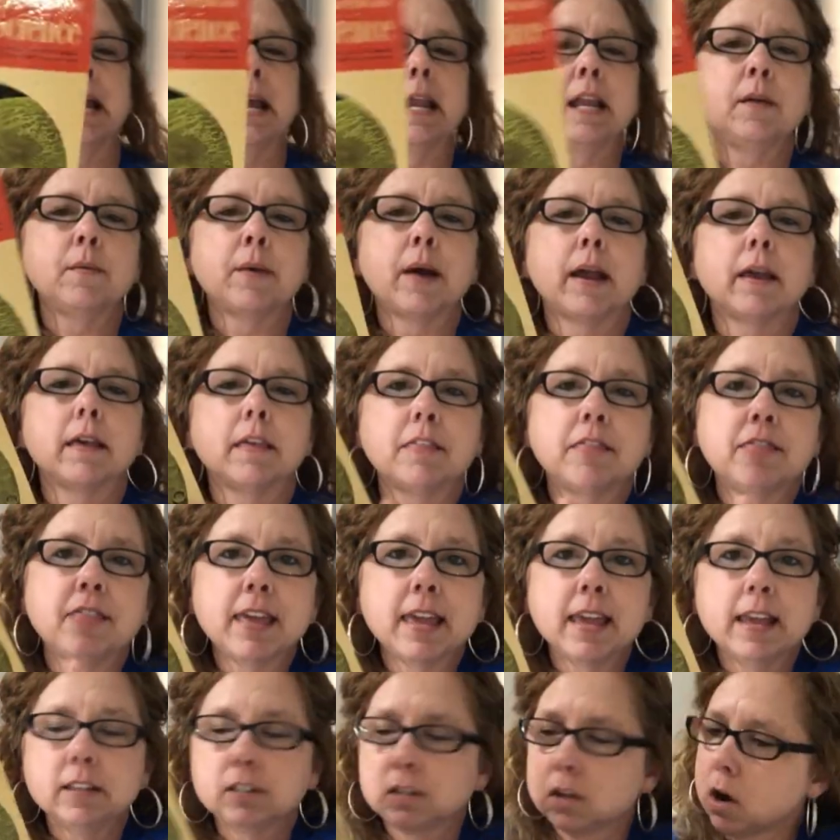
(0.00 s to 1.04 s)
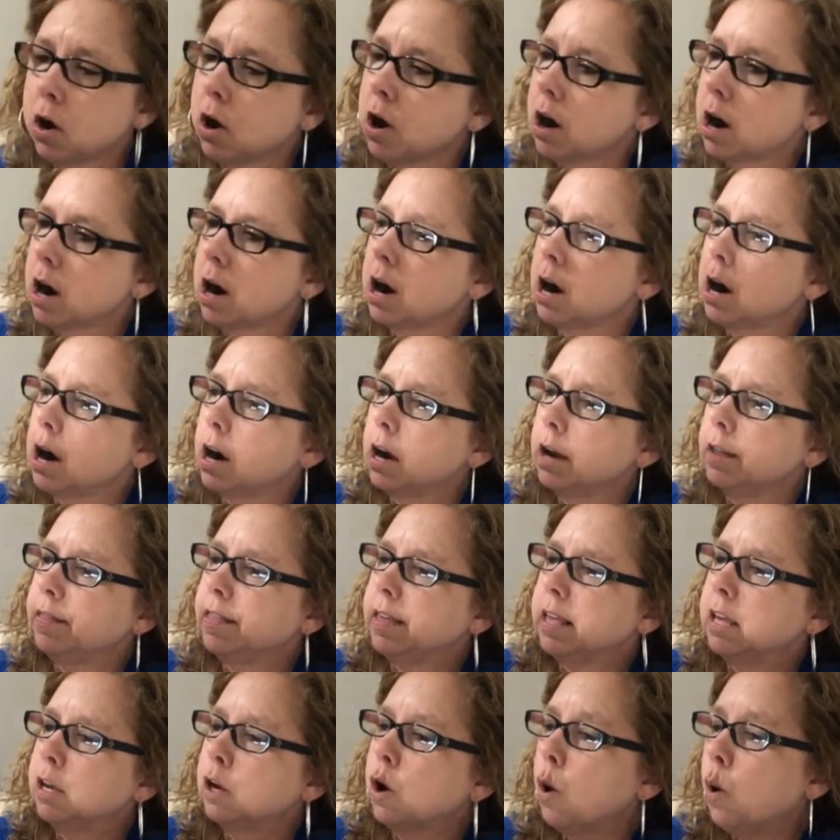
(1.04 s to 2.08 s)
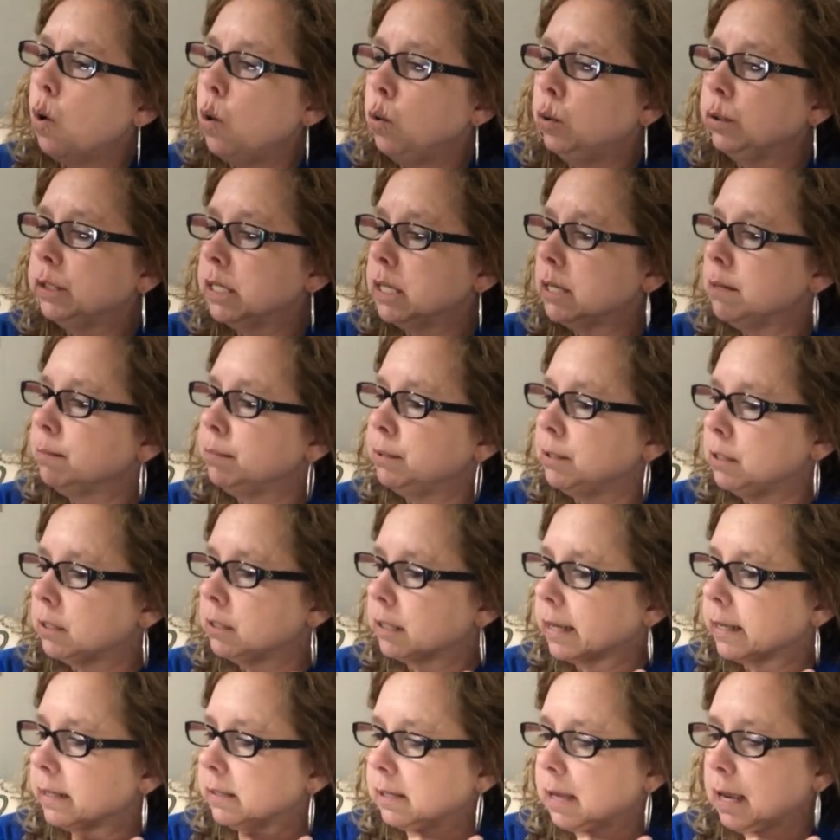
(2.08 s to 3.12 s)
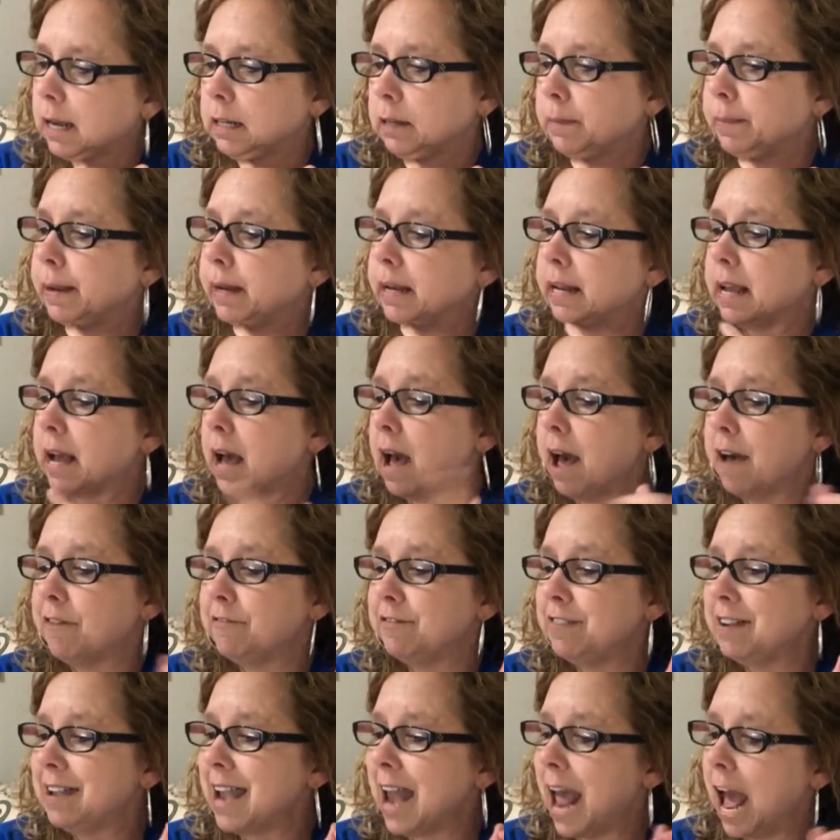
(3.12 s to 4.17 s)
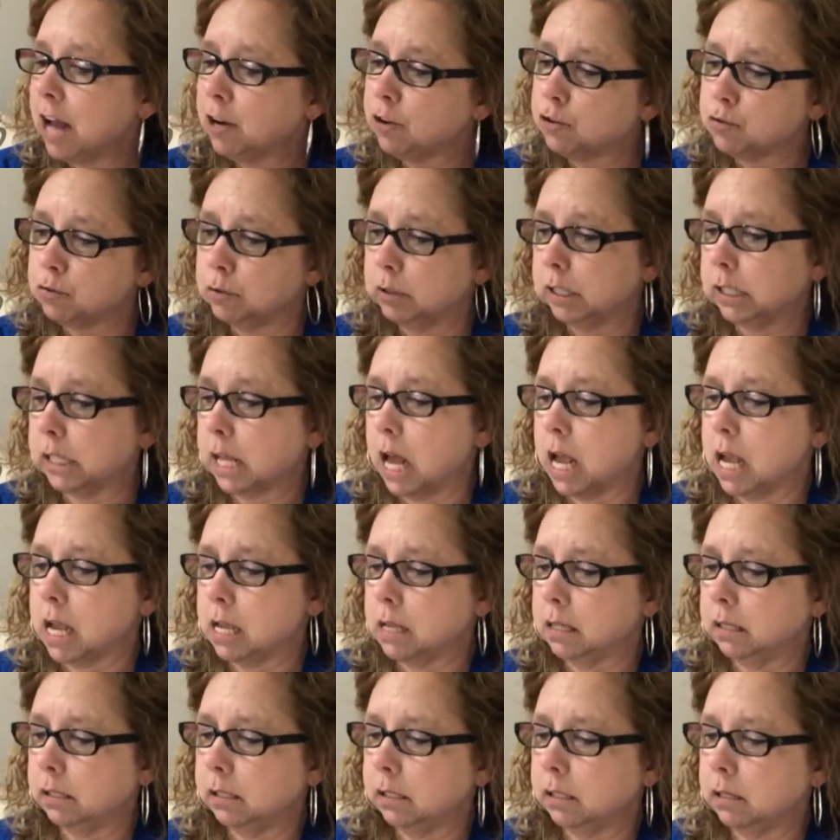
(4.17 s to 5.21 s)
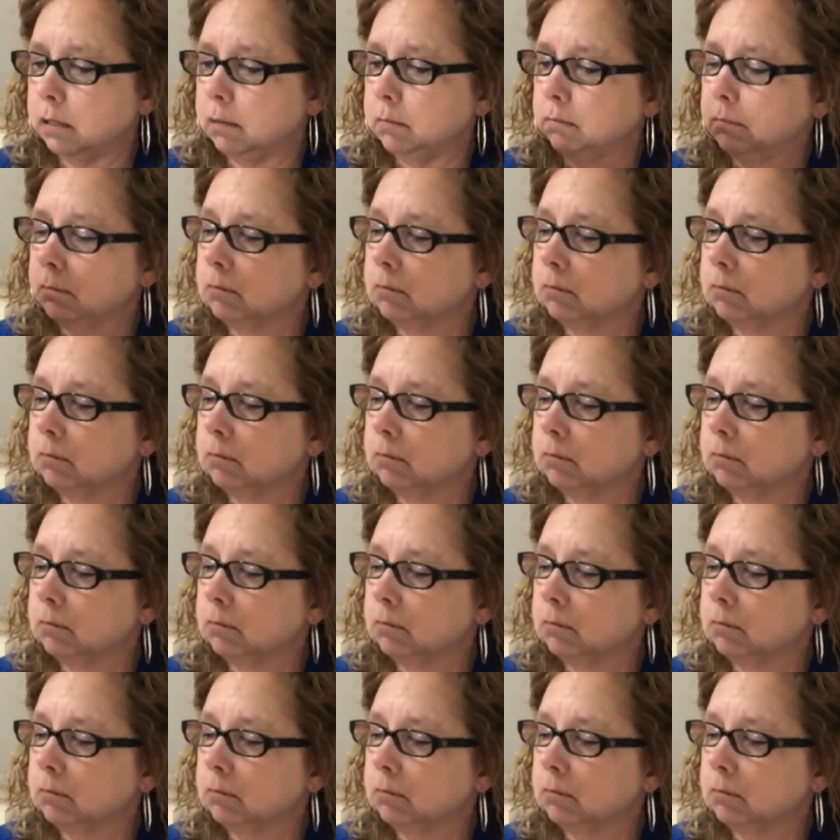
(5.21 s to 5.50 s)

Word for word: Anyway, these are the Golden Book Encyclopedia of Natural Science.